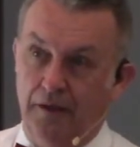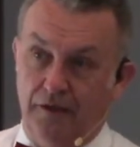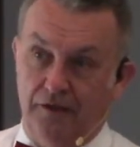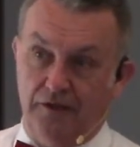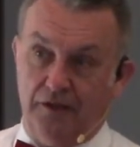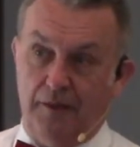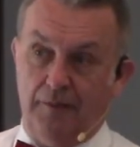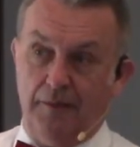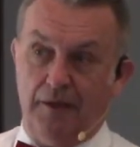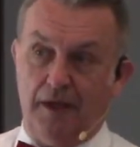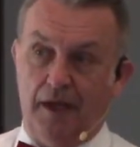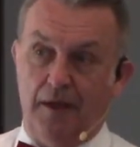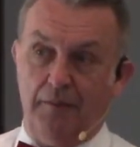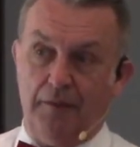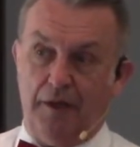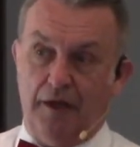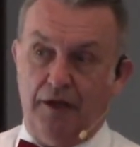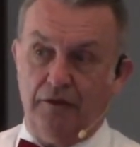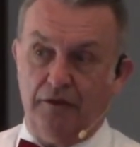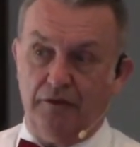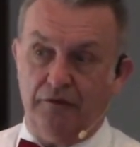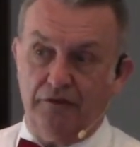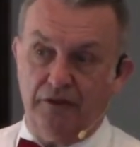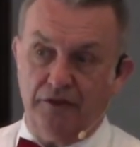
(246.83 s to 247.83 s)
he's coming up
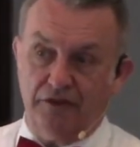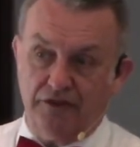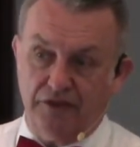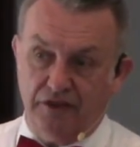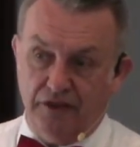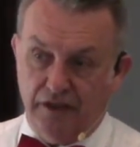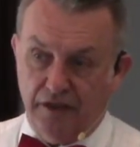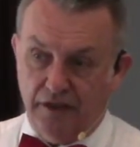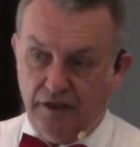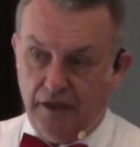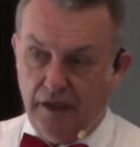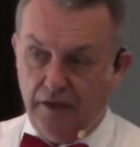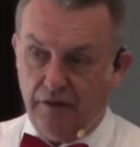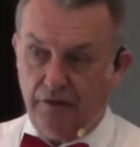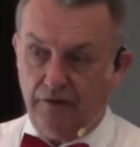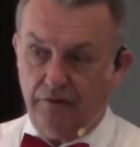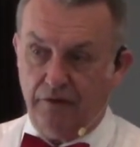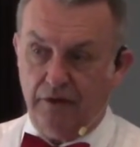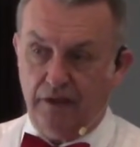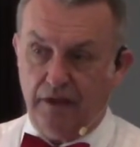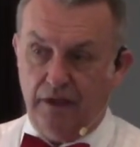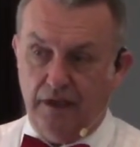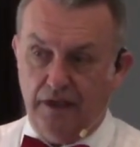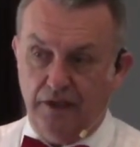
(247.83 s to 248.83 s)
out of the sea, out
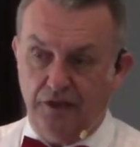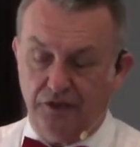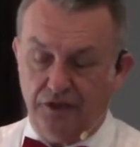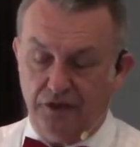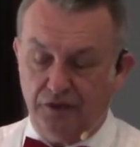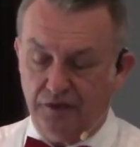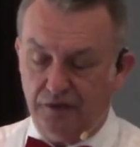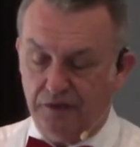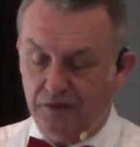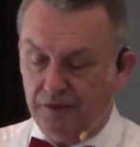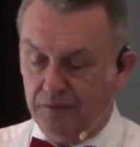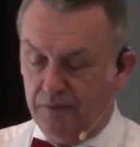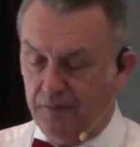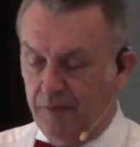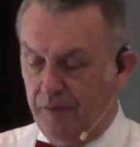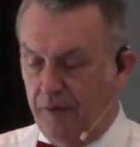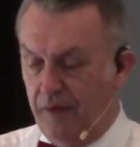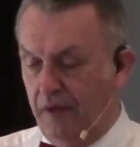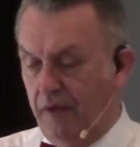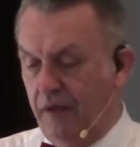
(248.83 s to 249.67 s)
of the nations.